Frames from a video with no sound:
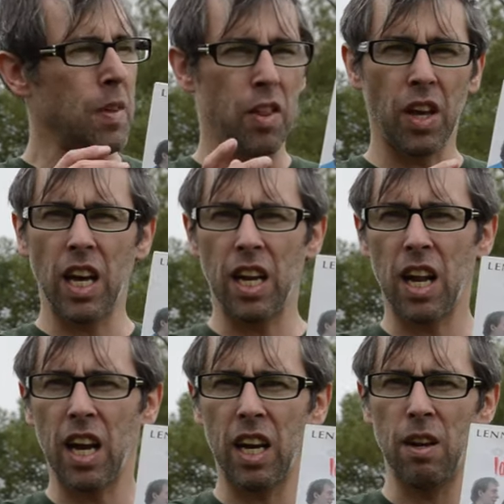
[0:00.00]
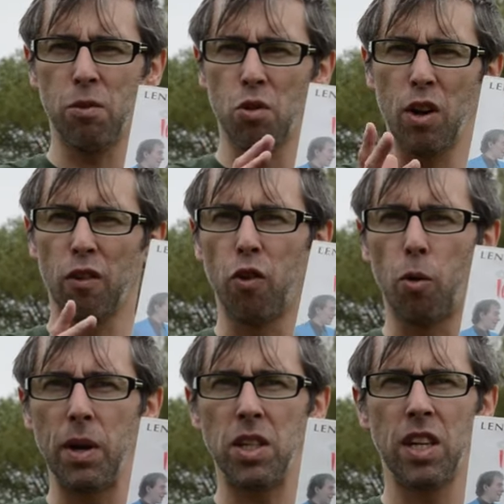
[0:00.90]
I think he had like a three or
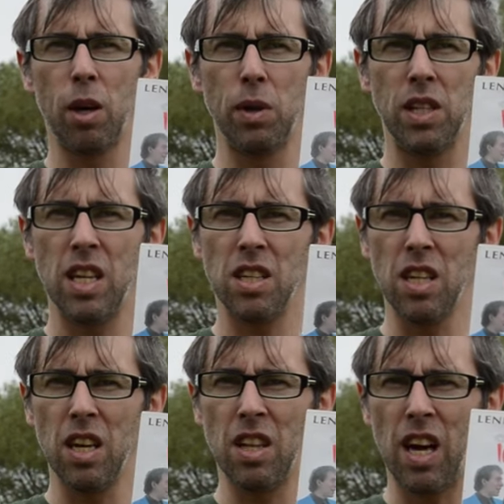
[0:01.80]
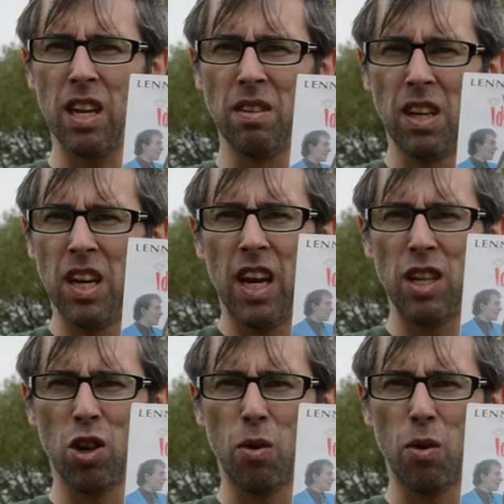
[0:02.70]
four pitch deal with Disney and then it